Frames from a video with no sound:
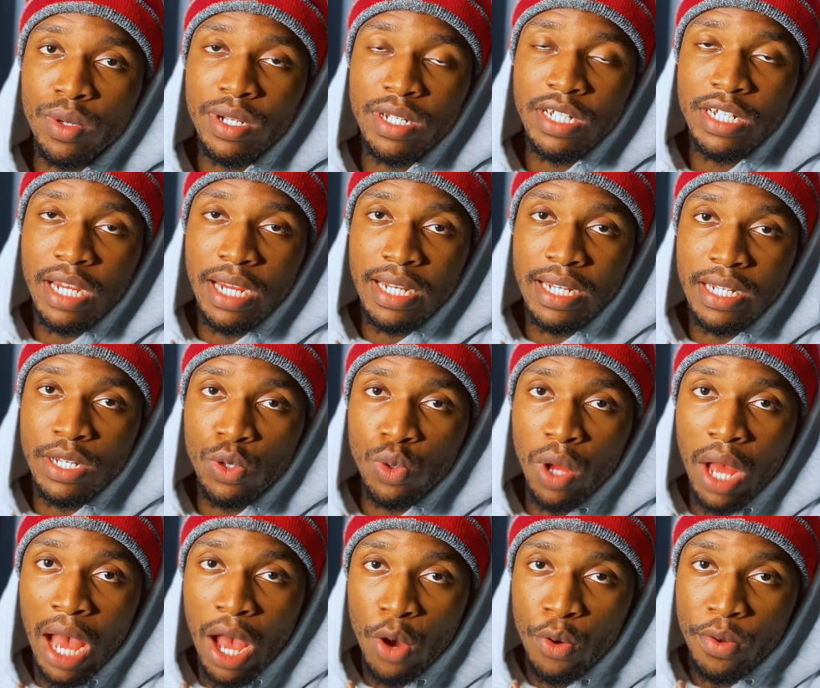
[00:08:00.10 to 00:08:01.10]
change to
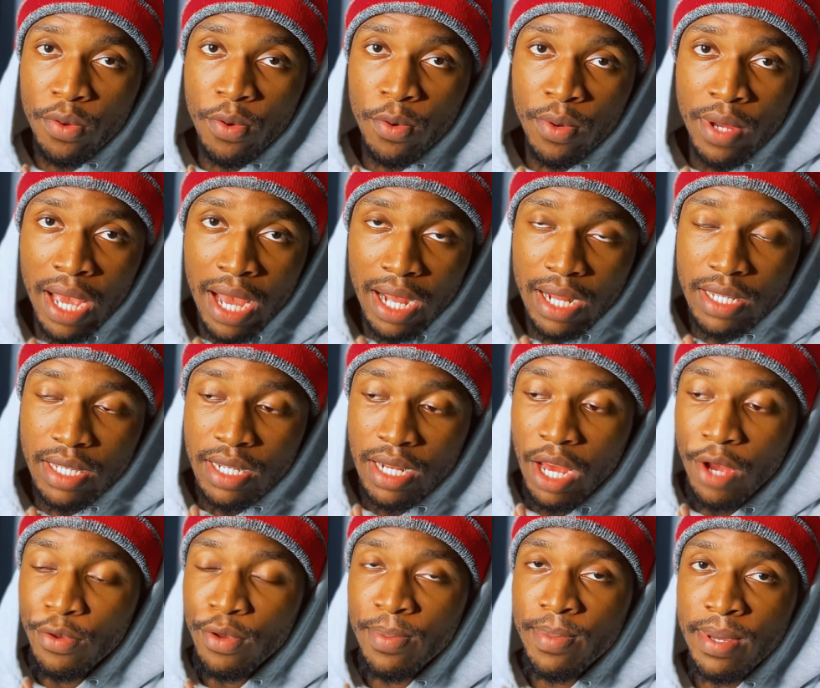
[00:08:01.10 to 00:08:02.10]
how you react and how
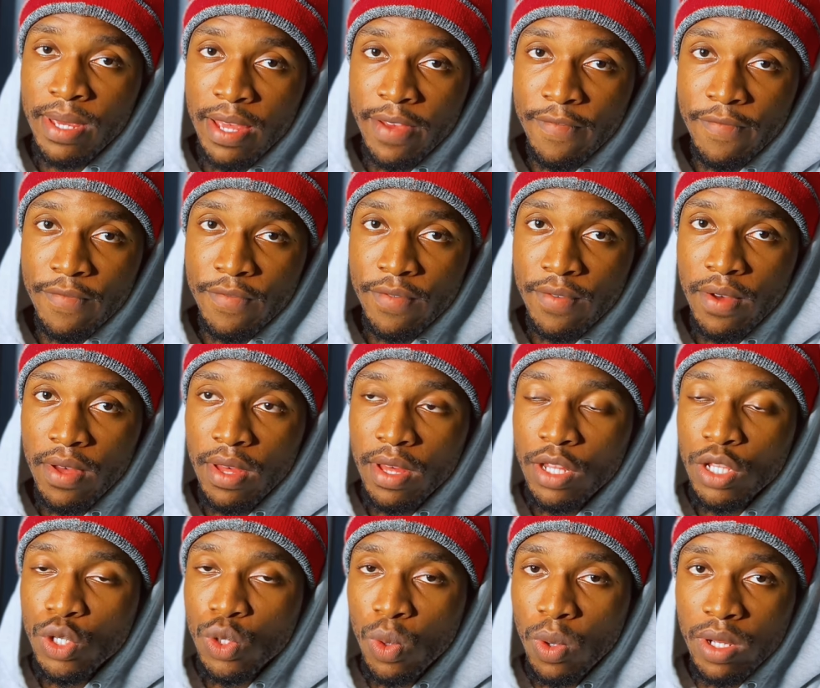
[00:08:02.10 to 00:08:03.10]
you behave
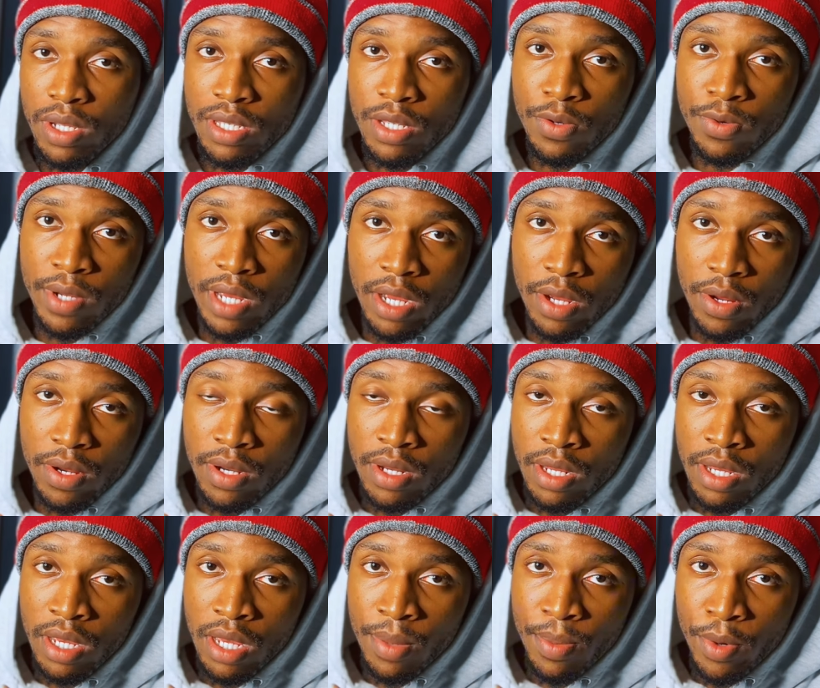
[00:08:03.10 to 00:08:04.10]
towards the
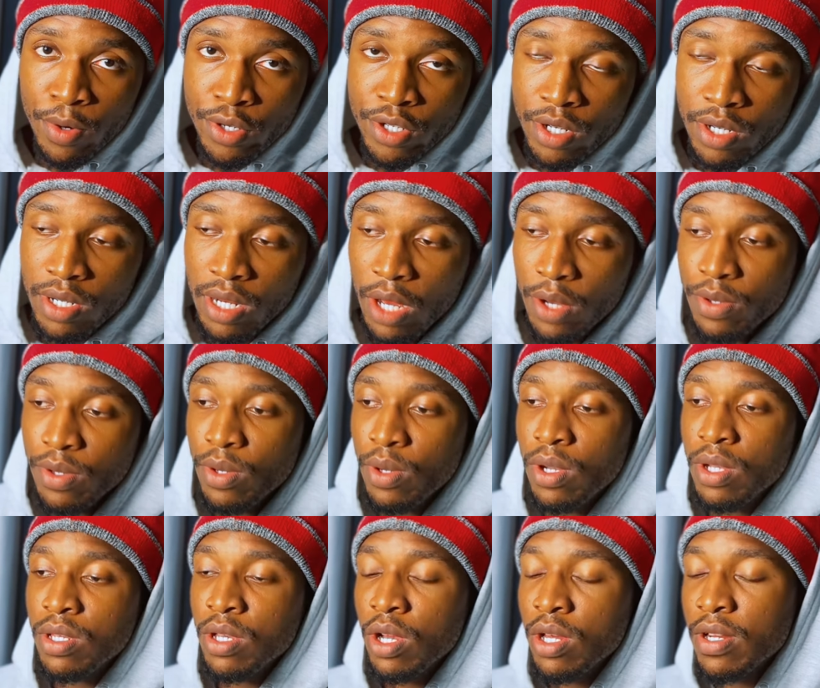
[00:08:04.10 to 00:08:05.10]
emotion. Now,
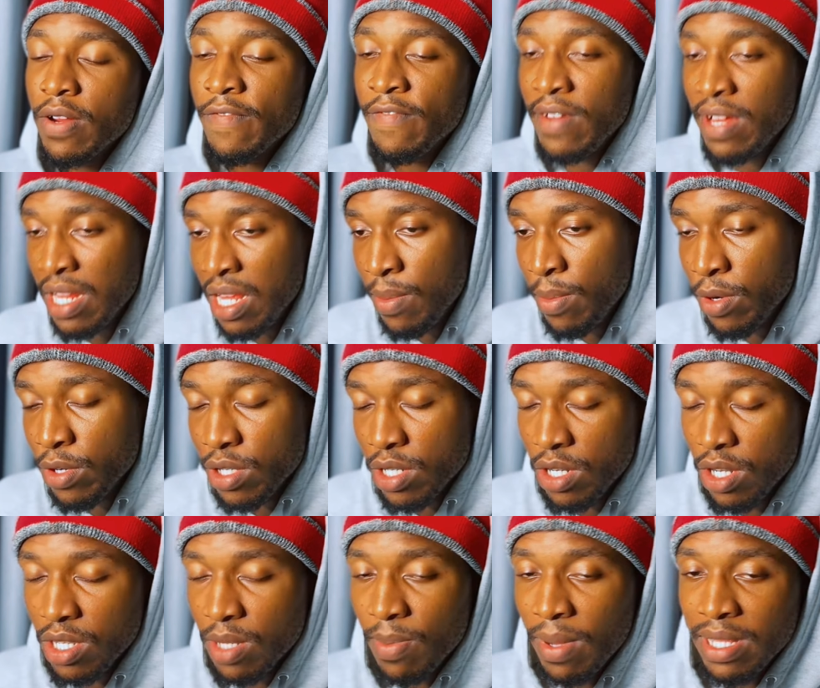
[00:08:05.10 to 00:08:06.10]
you're going to feel emotion.
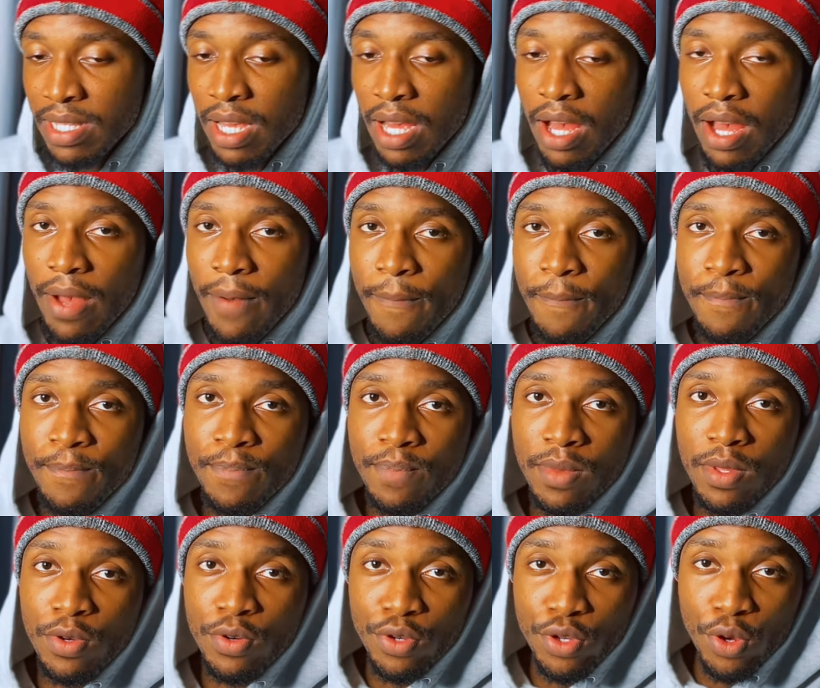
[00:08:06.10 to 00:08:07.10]
Doesn't matter
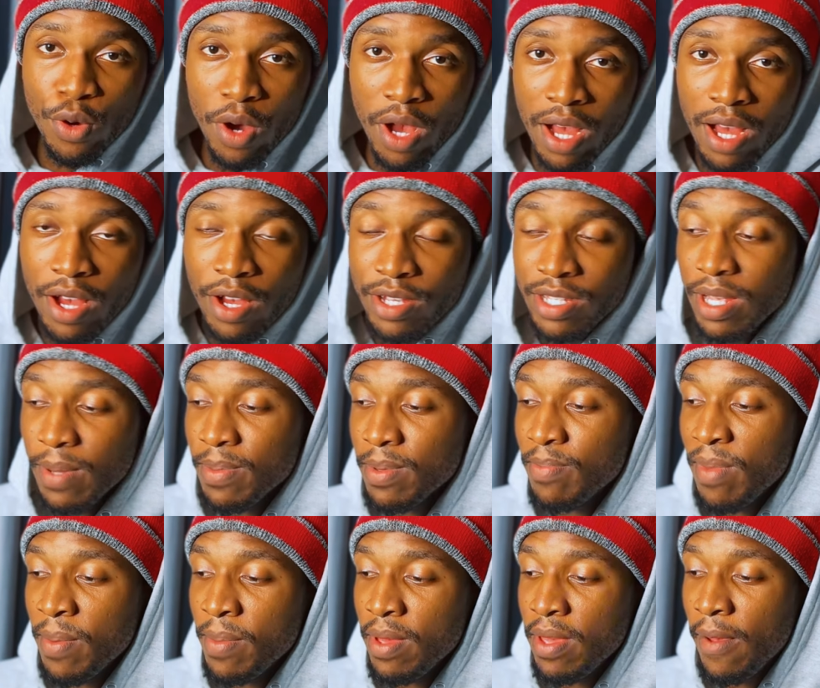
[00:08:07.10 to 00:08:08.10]
who you are, except
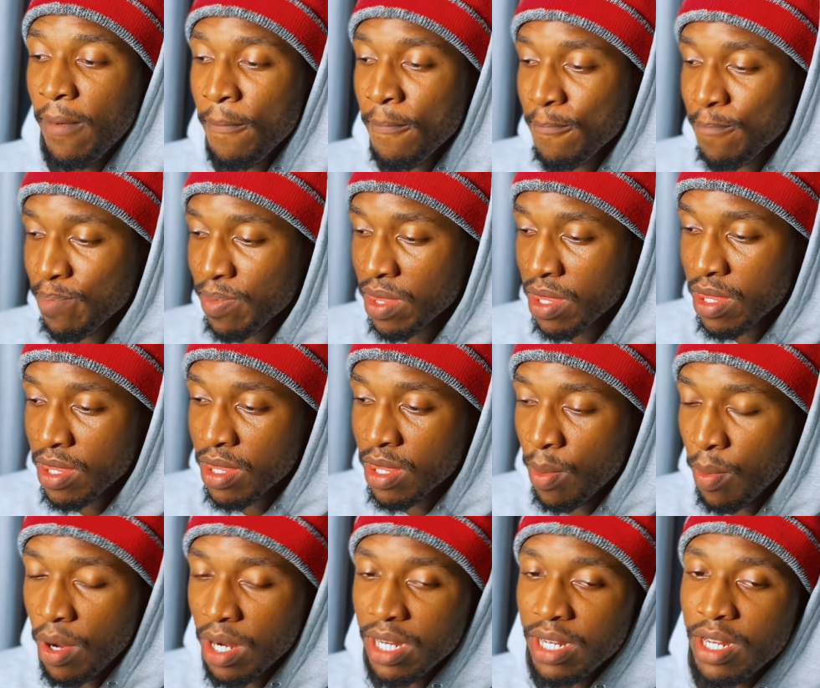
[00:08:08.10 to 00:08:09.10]
maybe the
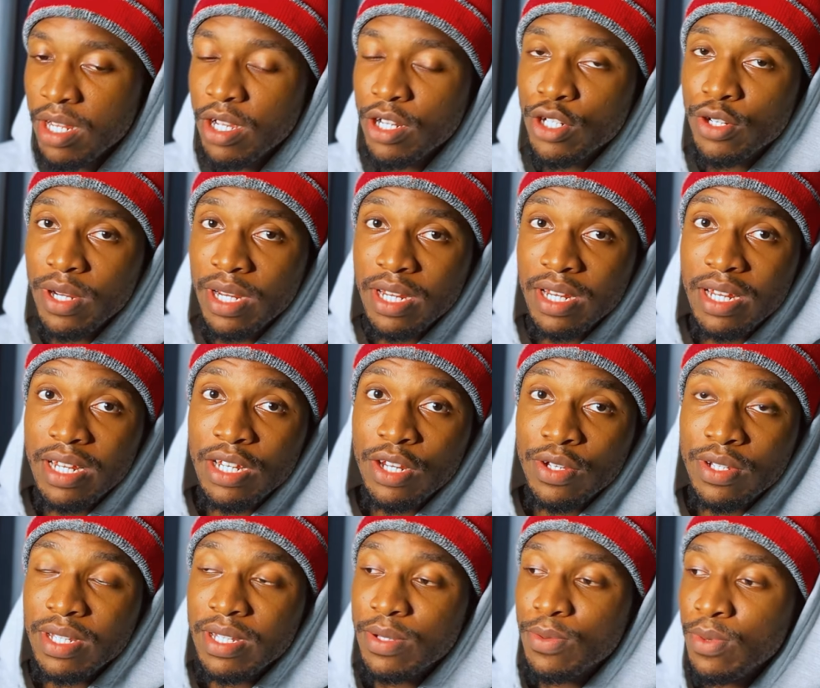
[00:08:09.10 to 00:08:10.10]
money that you're trading
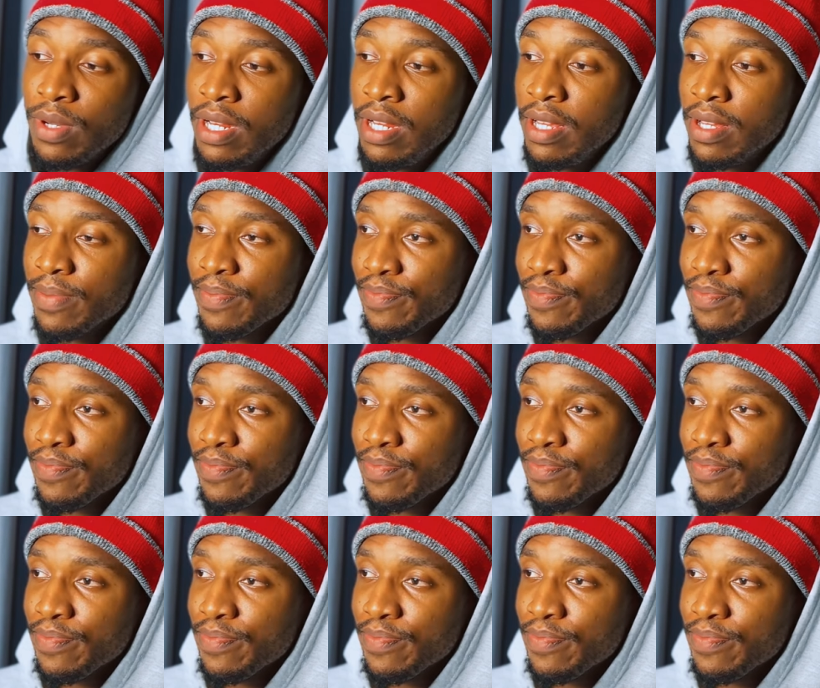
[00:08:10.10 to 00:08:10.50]
doesn't really,